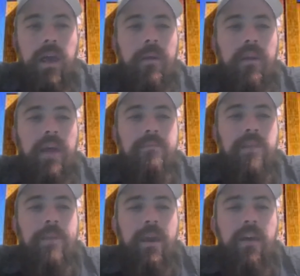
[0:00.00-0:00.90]
times they
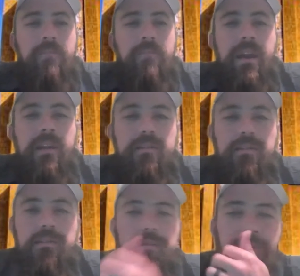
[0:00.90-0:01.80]
pick off Penix?
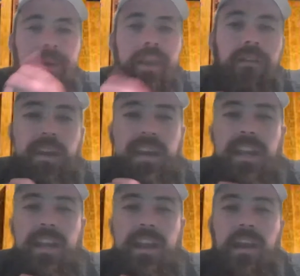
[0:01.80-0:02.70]
Speaking of
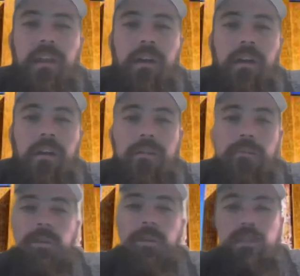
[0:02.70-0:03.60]
Indiana and our
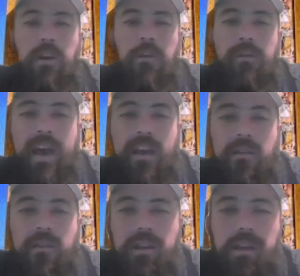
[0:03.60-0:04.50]
most
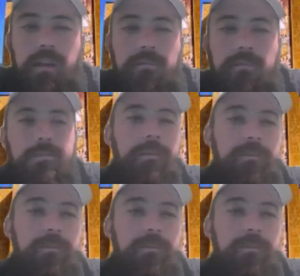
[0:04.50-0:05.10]
overvalued teams, but